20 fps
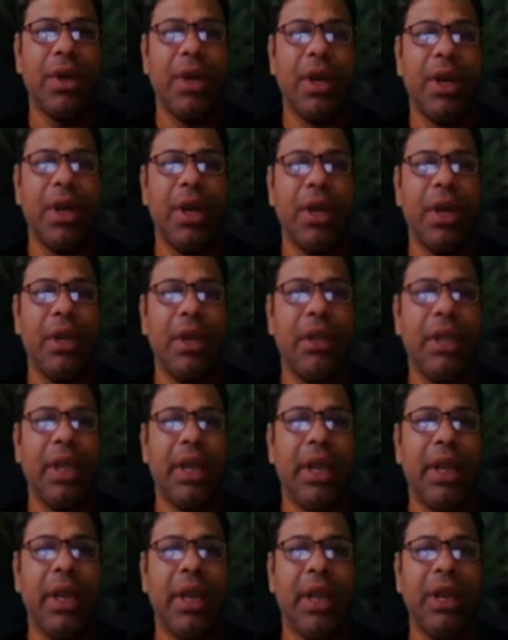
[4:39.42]
Now
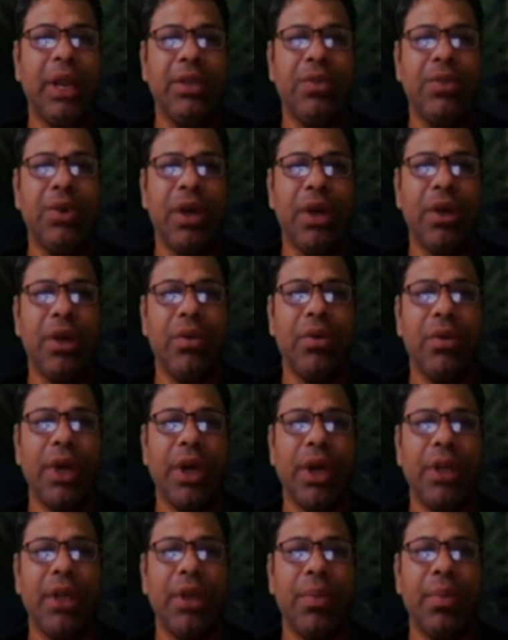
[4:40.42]
the next one, look
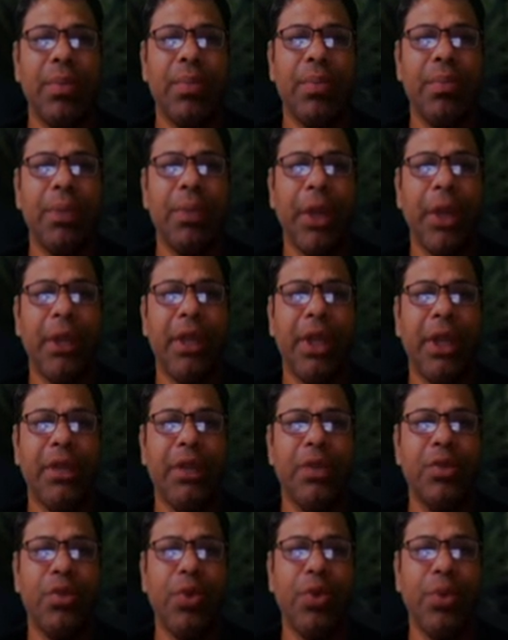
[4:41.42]
at the when there
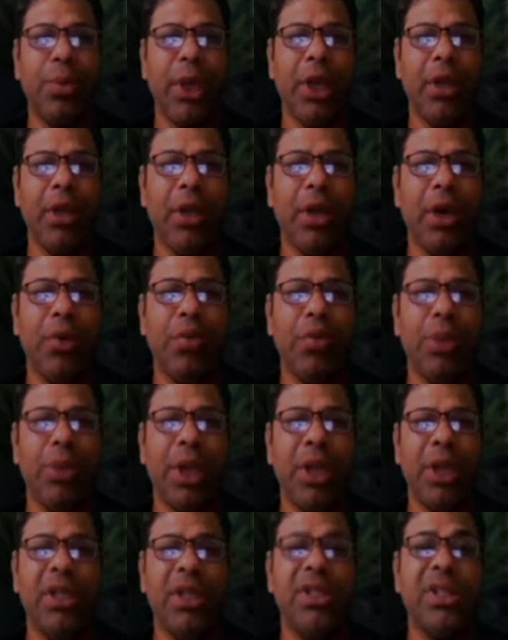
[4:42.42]
is woman. The
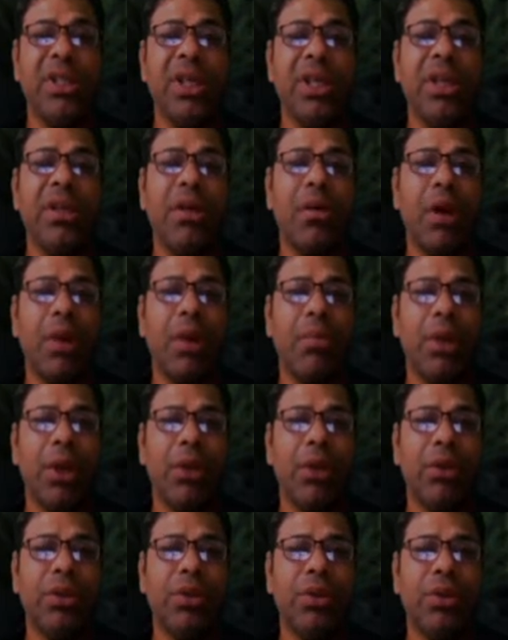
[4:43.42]
woman is in
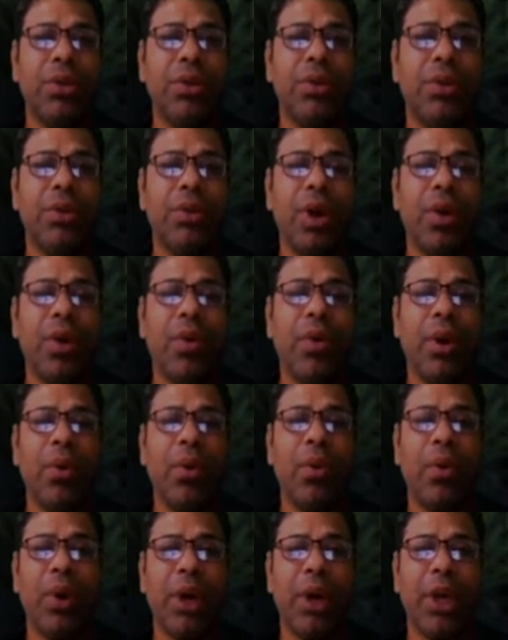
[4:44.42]
trouble. So our
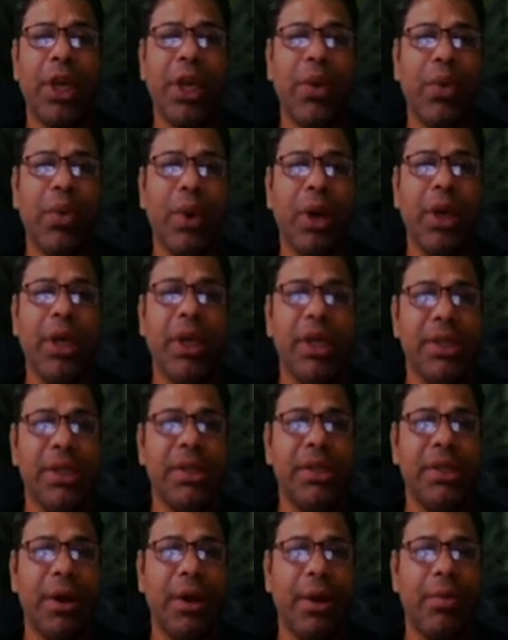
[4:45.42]
what keyword is
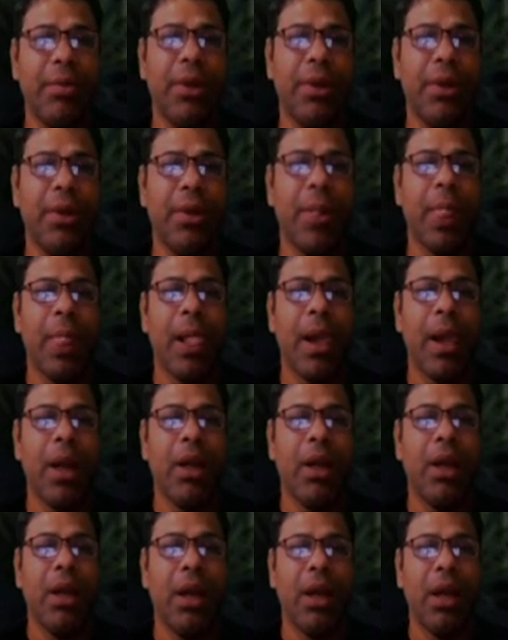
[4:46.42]
trouble,
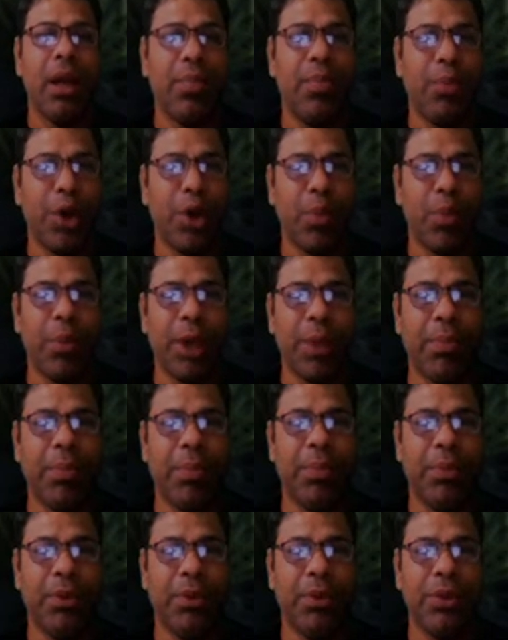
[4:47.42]
problem.
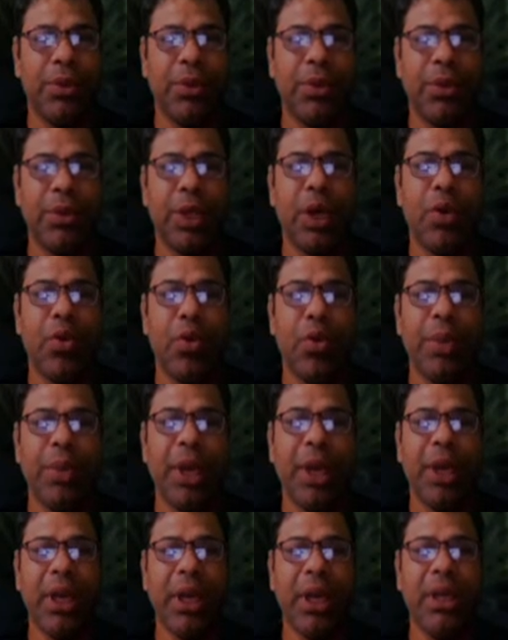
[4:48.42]
So the
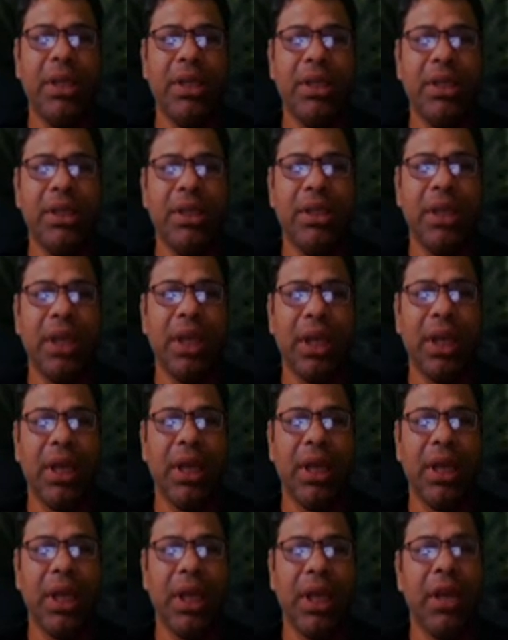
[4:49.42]
woman is
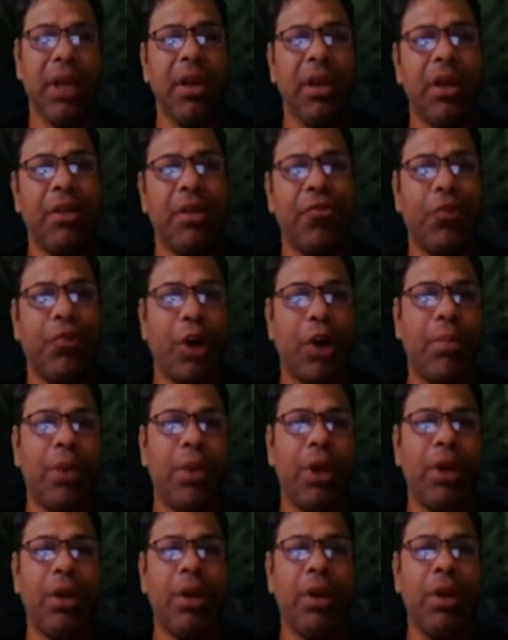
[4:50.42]
in
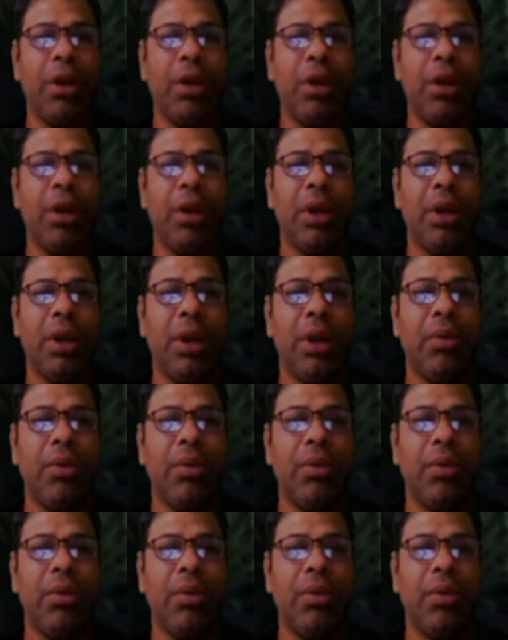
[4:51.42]
trouble. Now